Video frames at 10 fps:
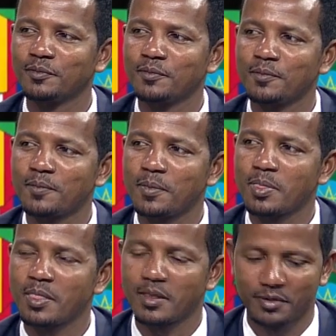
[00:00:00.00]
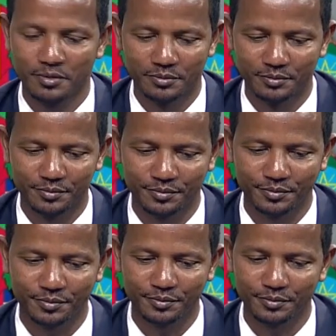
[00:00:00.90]
Oh yeah, it's
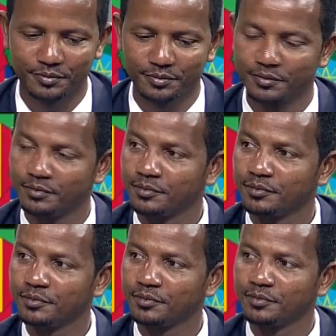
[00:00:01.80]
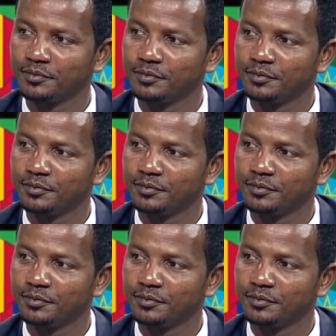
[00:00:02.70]
fascinating. You know, I had